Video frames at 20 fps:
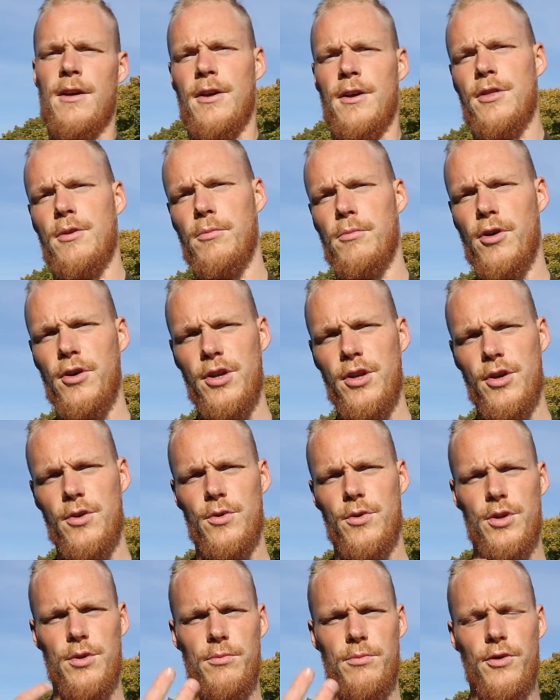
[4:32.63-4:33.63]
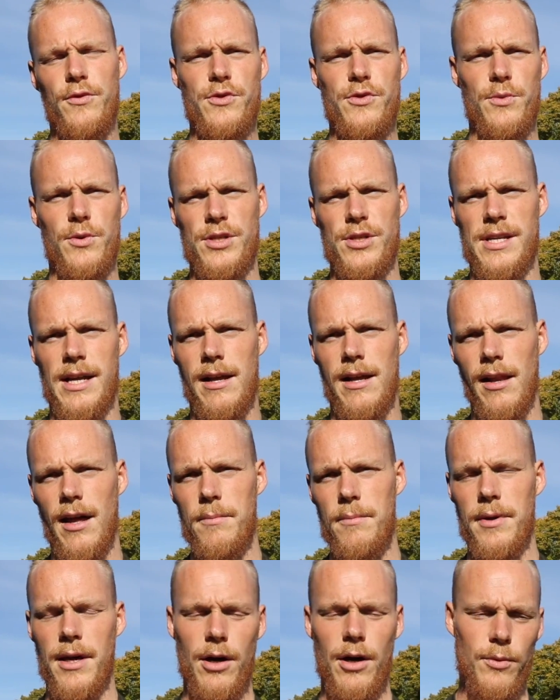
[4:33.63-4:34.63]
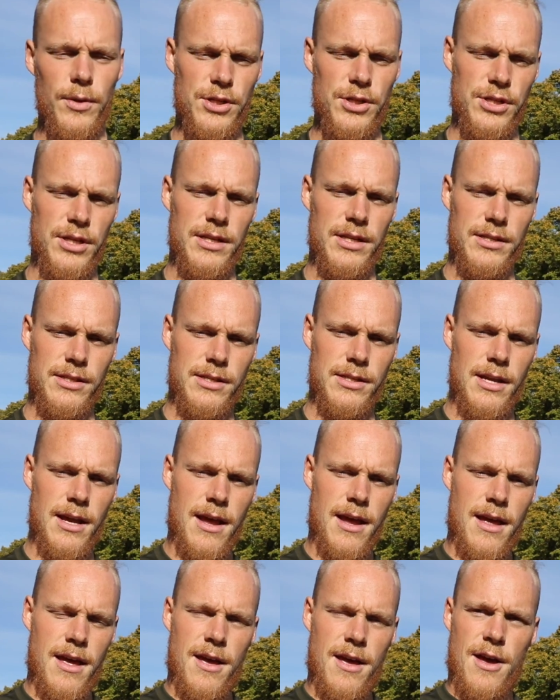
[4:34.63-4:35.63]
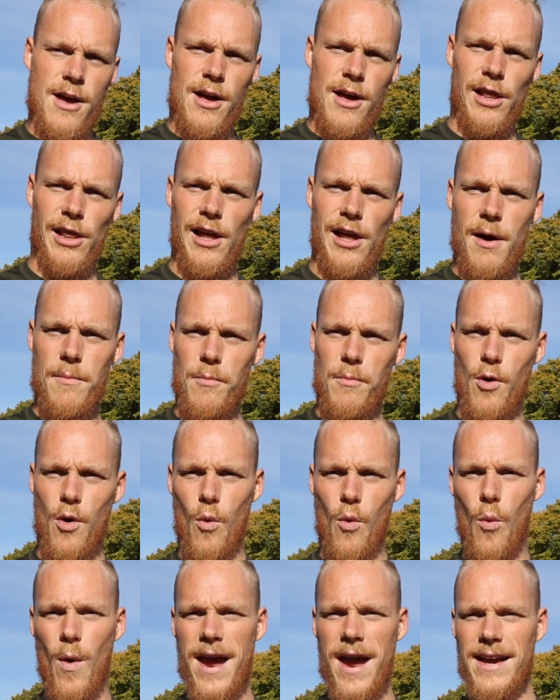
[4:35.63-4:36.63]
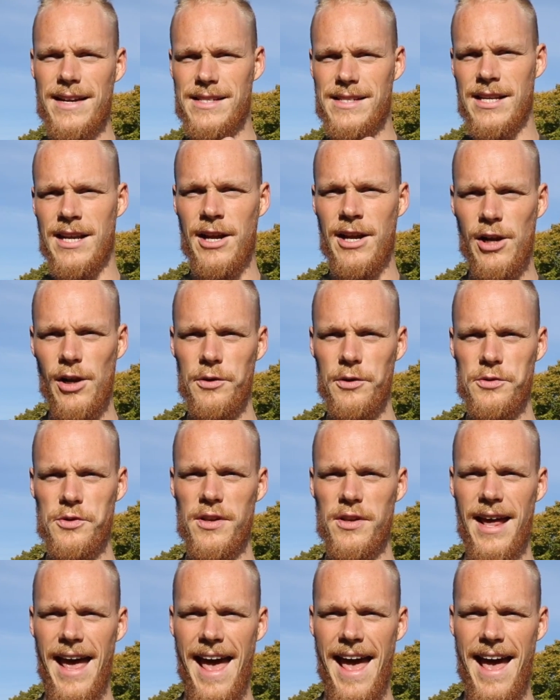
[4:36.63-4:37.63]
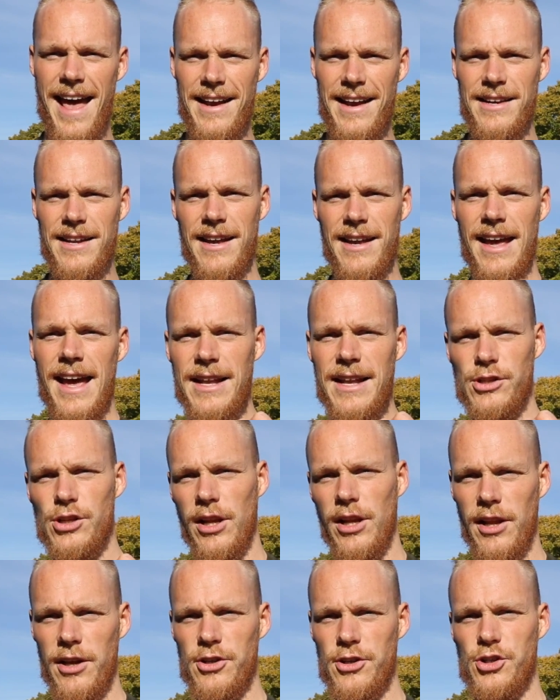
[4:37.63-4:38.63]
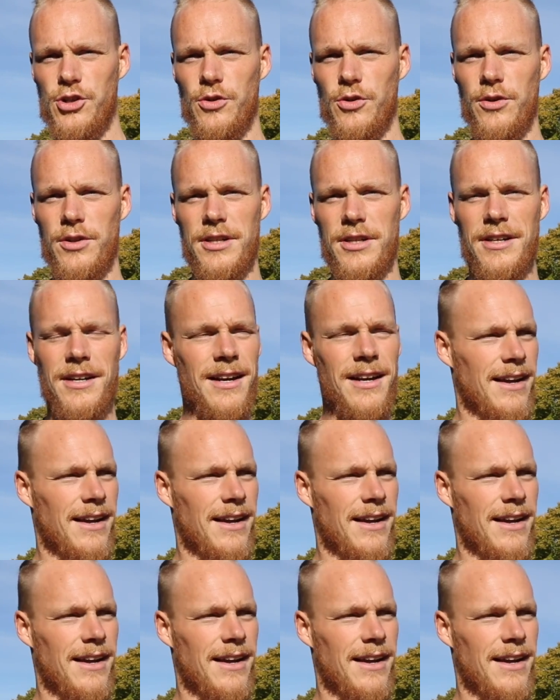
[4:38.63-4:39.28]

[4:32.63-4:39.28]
The more you move towards a club bell, which is a lot more weight close to the hand and a lot shorter,